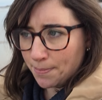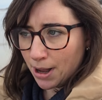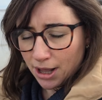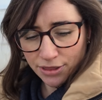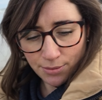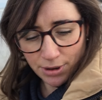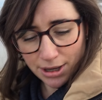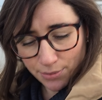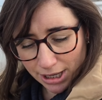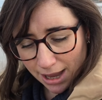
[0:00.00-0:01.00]
But I think
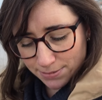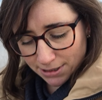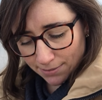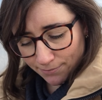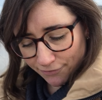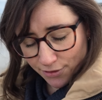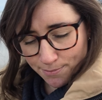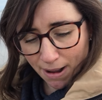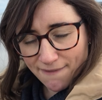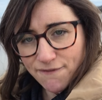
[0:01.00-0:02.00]
we, we kept him for
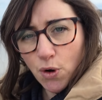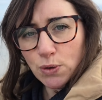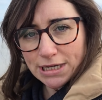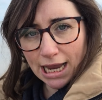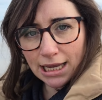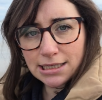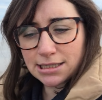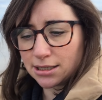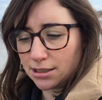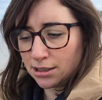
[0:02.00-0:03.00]
about four
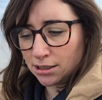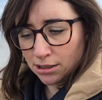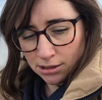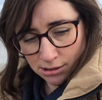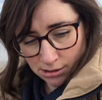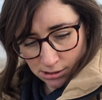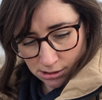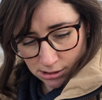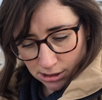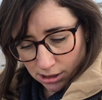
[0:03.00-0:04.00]
days. No, way more.
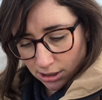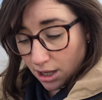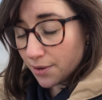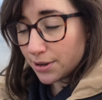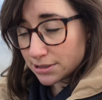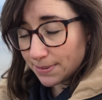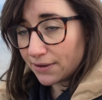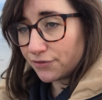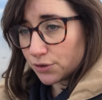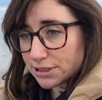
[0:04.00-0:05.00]
No, it was
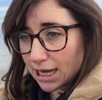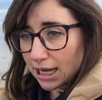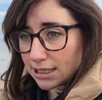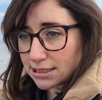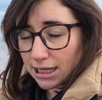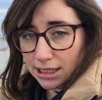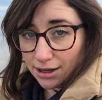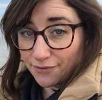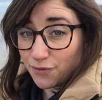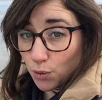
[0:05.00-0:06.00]
about four days. And then
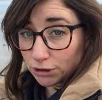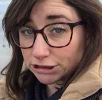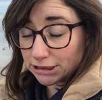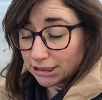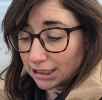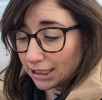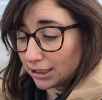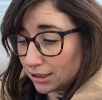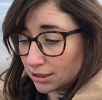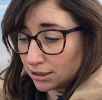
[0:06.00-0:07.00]

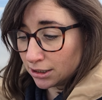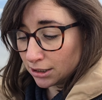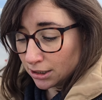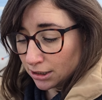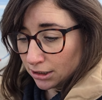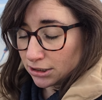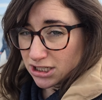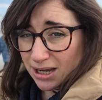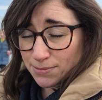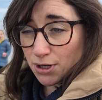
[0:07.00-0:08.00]
unfortunately,
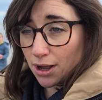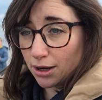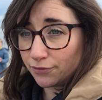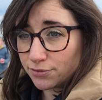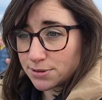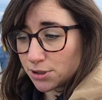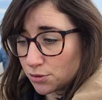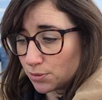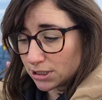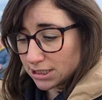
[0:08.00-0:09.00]
James got home from
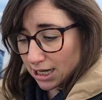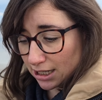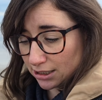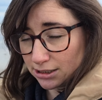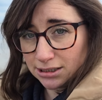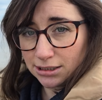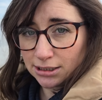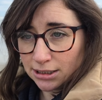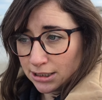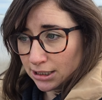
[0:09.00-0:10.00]
school one day
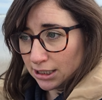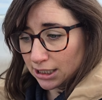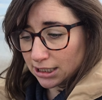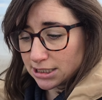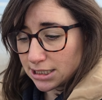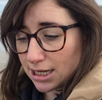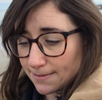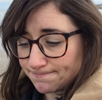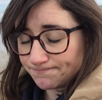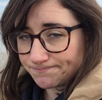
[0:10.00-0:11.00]
and
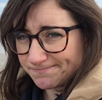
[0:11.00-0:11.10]
um,